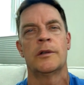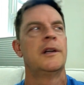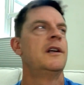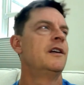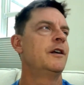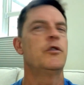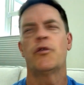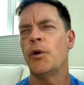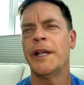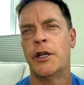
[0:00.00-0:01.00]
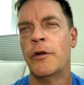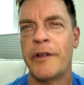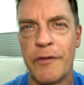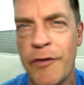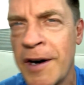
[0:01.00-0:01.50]
It was really goofy
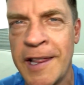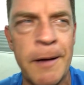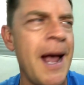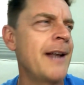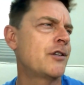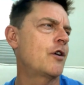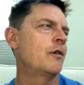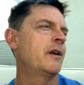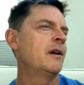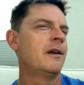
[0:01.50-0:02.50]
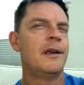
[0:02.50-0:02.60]
and funny. They had us go to